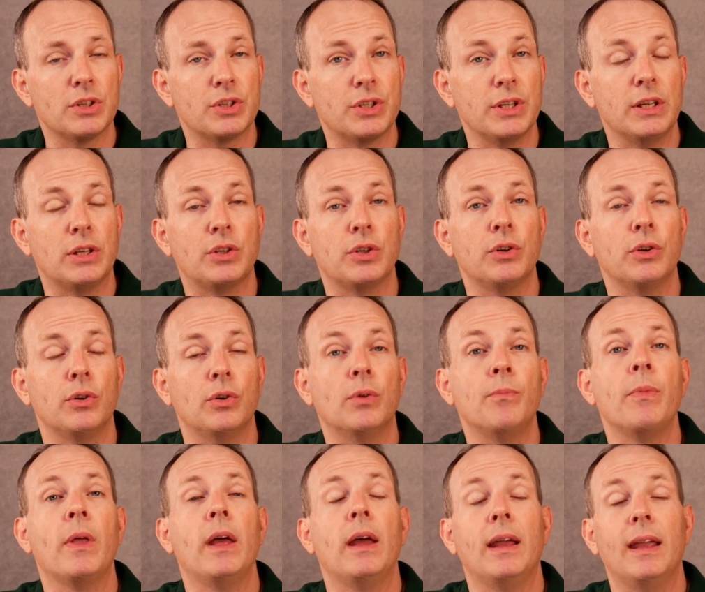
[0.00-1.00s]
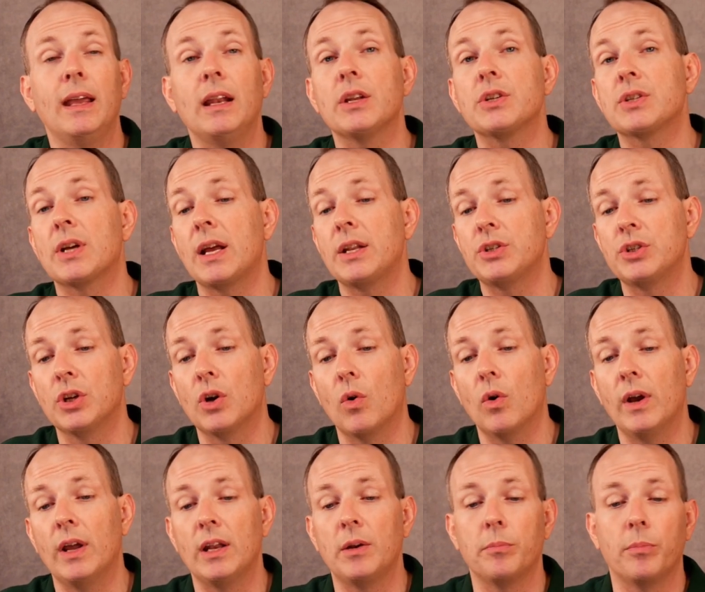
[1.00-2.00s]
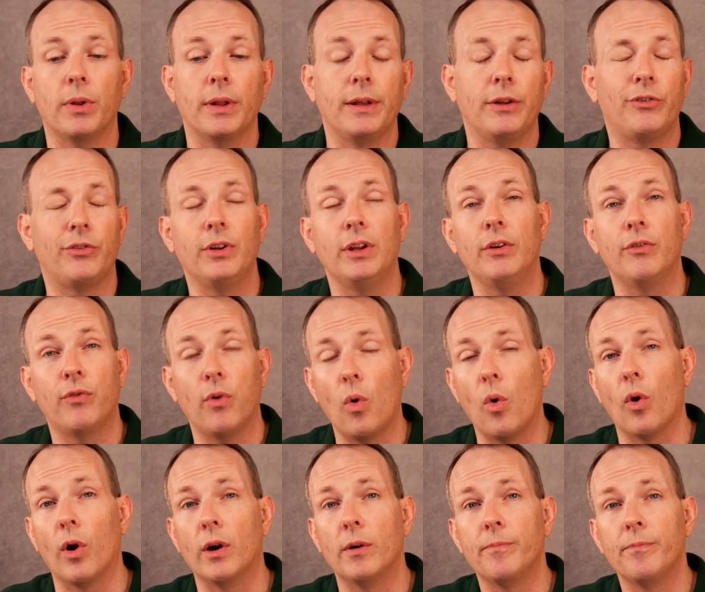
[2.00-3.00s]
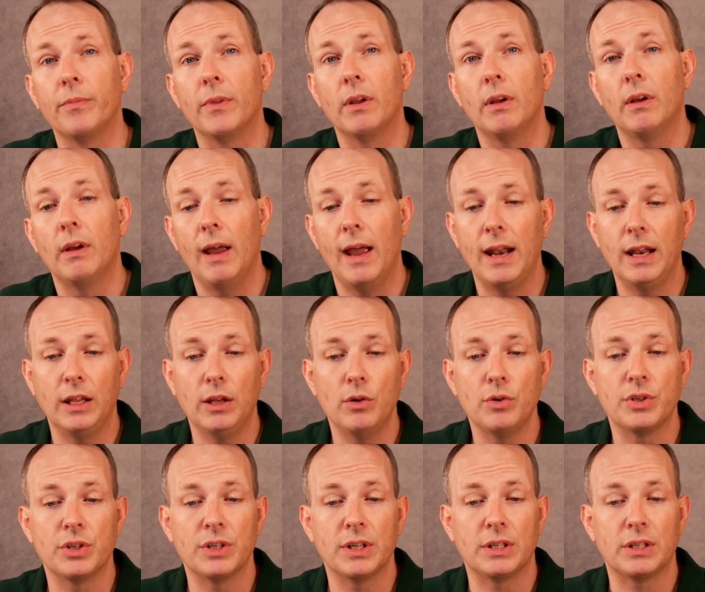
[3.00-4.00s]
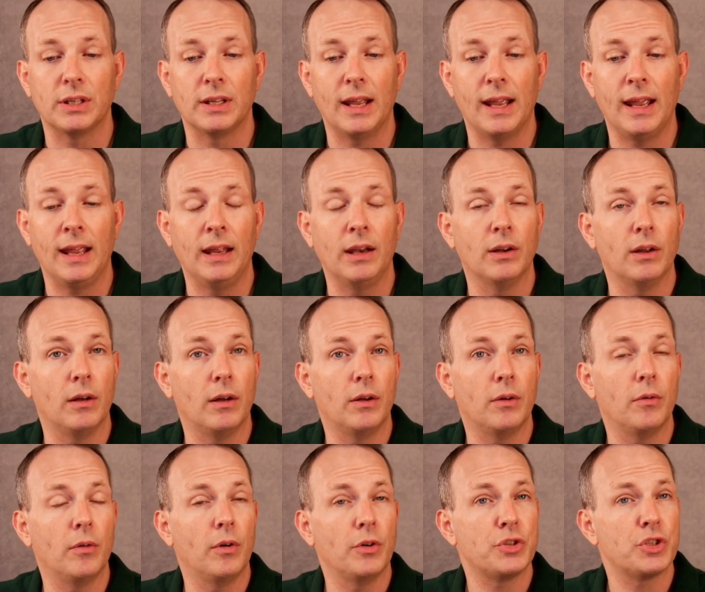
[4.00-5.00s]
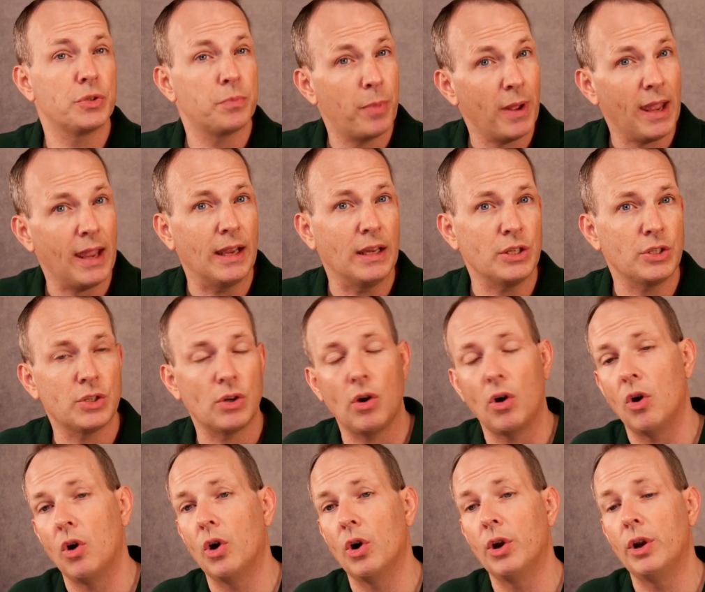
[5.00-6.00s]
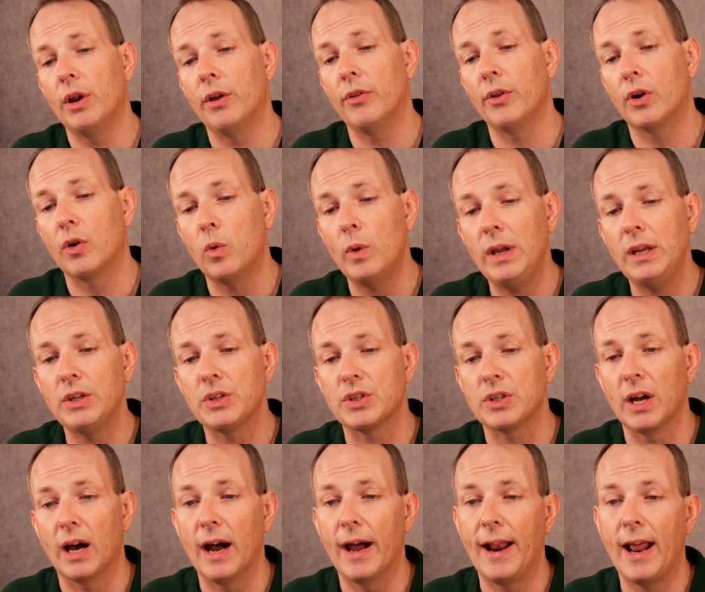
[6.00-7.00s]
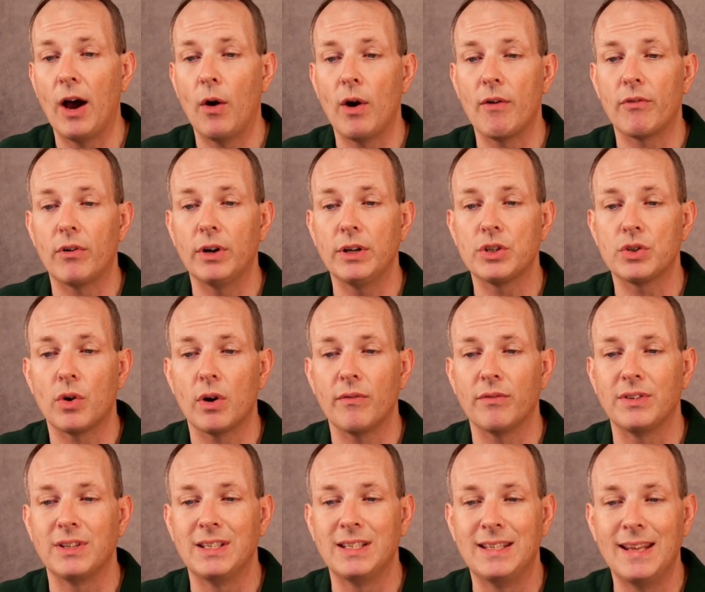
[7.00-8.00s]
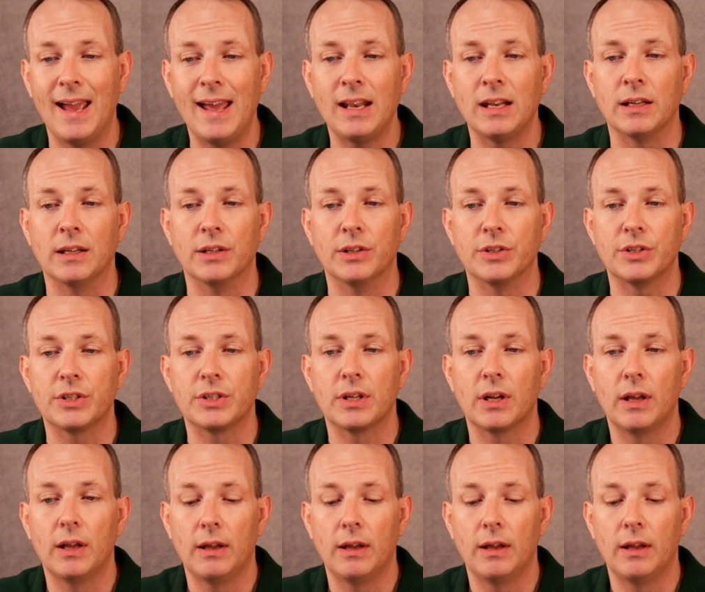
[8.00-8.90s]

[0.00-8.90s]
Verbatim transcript: c2, he decides to go ahead and play c4, and he uses it to gain space on the queen side. However, he sort of deadens